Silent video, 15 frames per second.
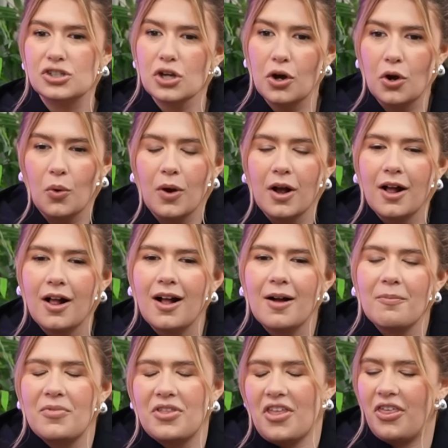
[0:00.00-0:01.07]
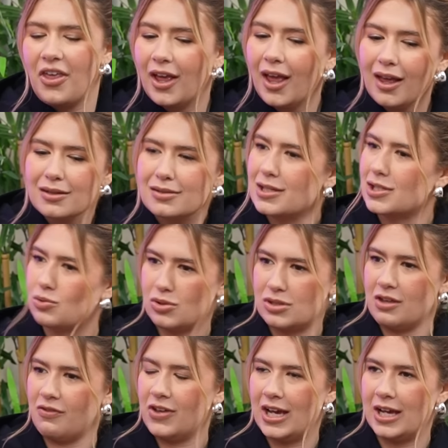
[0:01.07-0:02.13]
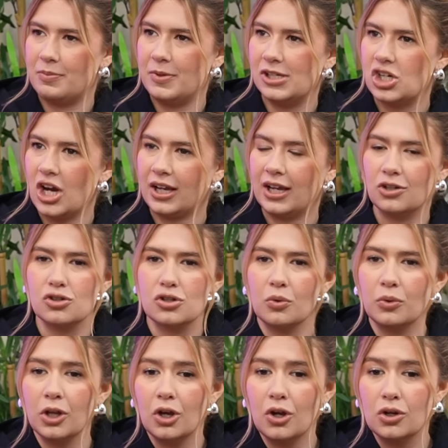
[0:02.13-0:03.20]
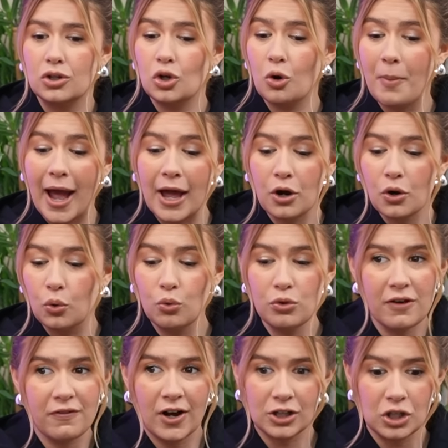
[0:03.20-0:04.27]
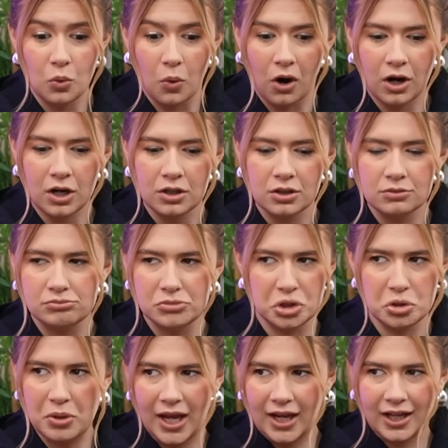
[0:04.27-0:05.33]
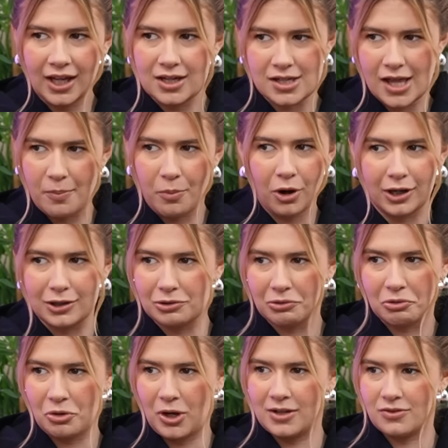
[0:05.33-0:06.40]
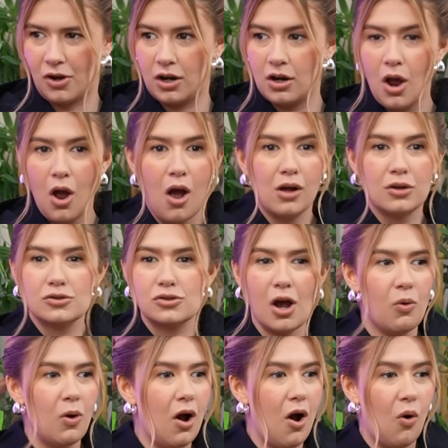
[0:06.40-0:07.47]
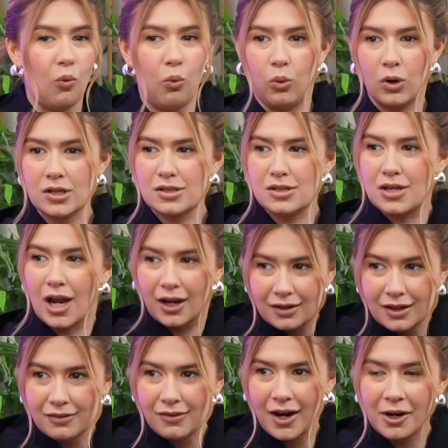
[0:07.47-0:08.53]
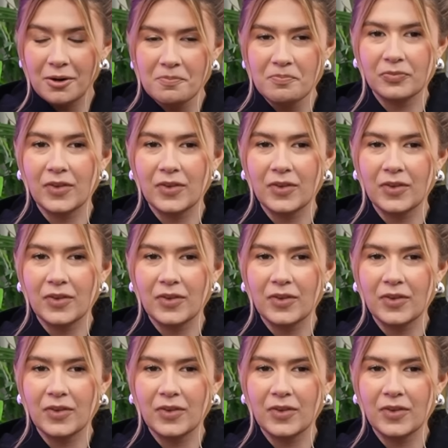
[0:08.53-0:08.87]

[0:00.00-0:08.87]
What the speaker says: so the thing is, this was the VIP check-in. So no matter who the fuck you are, you can't get into that party until the train's gone. So we're standing there.